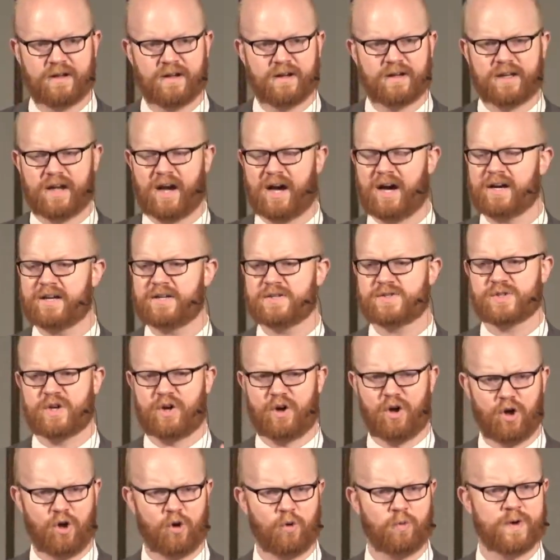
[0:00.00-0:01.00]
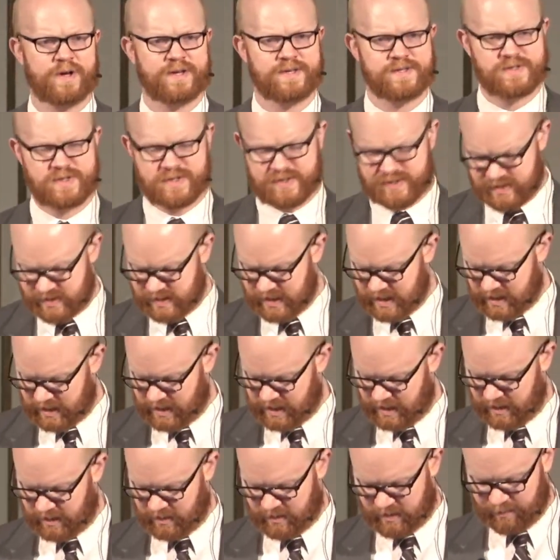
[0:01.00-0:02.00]
God is always
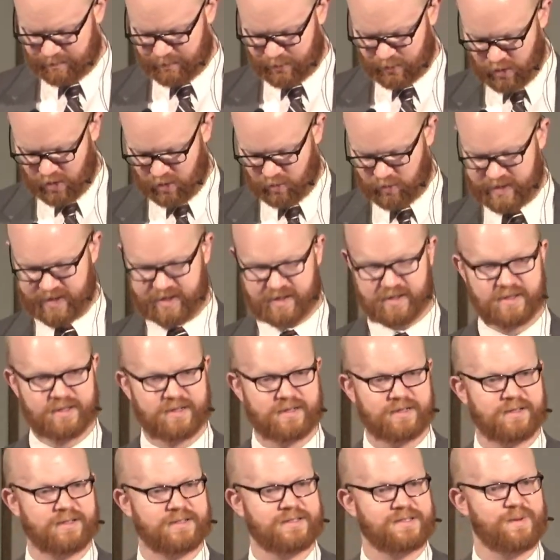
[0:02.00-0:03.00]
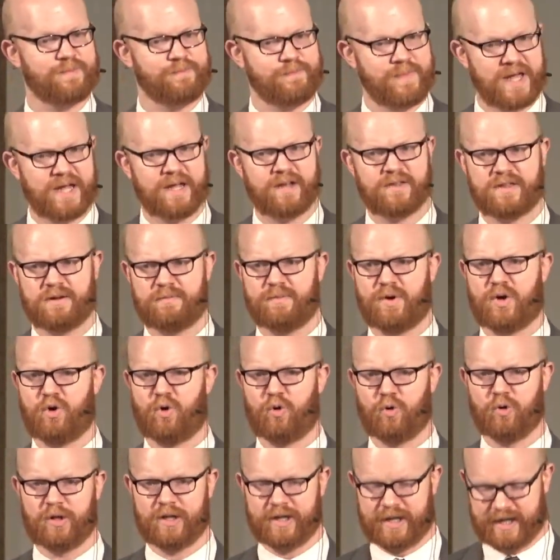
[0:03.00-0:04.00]
seeking the broken to make them
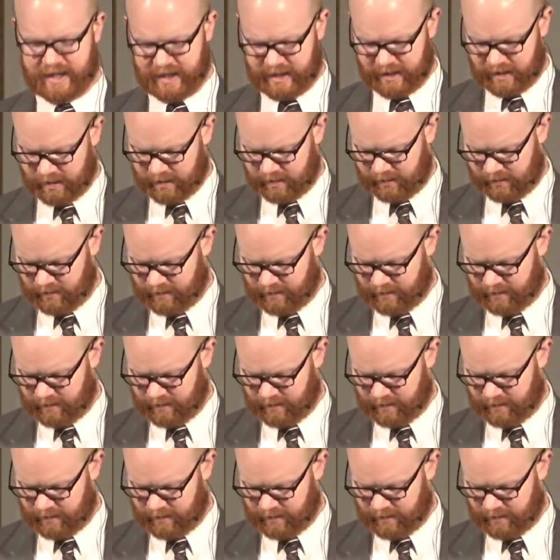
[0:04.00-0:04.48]
whole again,